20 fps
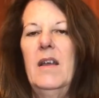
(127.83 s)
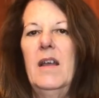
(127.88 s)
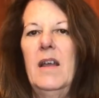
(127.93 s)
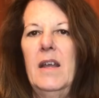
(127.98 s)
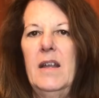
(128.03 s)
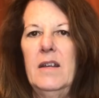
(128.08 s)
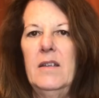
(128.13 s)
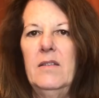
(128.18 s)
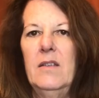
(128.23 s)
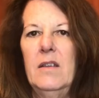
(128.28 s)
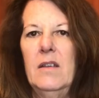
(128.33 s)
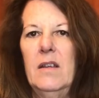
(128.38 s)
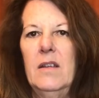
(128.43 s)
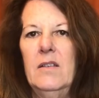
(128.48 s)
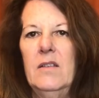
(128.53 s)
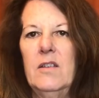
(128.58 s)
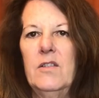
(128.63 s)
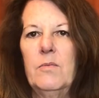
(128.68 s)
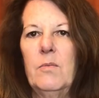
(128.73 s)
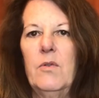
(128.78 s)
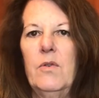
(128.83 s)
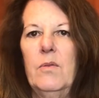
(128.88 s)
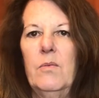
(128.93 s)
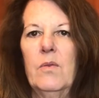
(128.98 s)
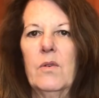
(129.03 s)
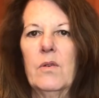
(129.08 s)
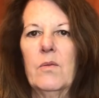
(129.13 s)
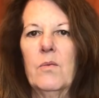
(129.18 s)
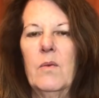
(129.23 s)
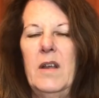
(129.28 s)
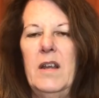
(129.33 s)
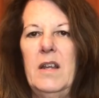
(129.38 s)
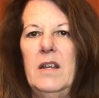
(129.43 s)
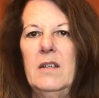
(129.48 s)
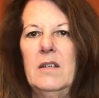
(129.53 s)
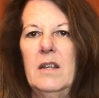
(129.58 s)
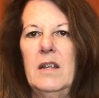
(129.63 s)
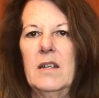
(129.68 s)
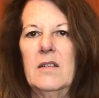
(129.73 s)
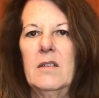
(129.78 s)
and at this point we're waiting
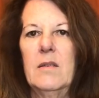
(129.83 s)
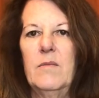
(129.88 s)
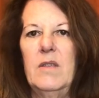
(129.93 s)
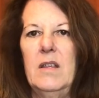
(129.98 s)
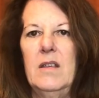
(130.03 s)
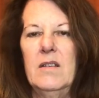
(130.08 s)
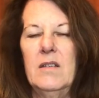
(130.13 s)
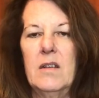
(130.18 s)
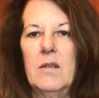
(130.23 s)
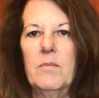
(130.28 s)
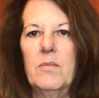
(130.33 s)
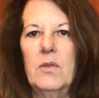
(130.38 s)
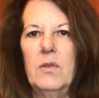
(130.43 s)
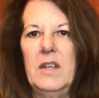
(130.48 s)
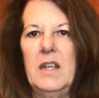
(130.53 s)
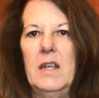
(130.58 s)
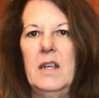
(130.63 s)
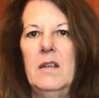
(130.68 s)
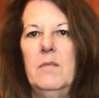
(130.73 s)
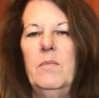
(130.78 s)
to get some of these completed